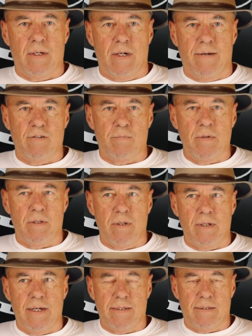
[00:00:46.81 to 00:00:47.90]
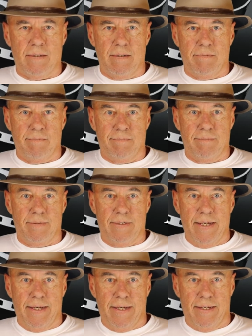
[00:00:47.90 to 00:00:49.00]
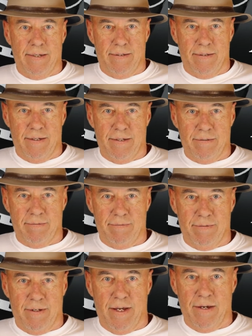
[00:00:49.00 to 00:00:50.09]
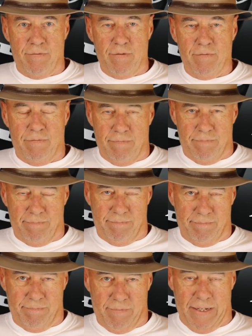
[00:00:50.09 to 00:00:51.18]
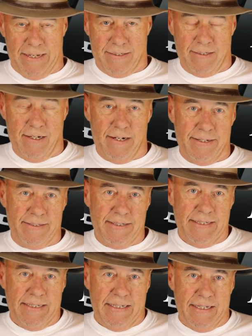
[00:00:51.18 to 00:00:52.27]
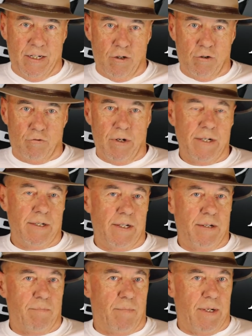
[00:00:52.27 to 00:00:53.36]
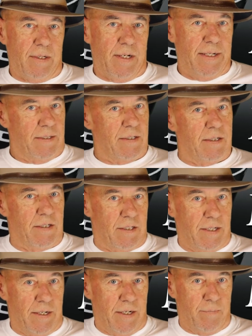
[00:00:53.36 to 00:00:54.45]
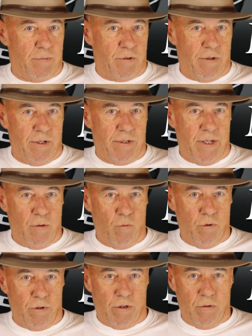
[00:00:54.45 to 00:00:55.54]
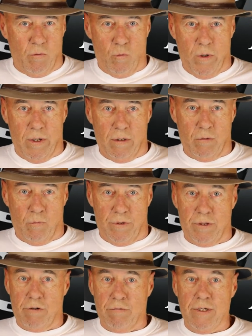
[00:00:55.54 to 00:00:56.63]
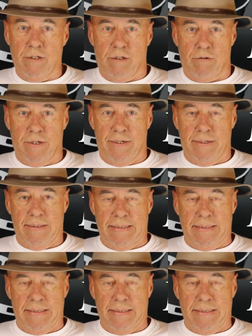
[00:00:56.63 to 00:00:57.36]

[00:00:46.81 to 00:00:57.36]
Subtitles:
I've spent the last day and half of last night trying to get my lights set up so that they work well with the green screen.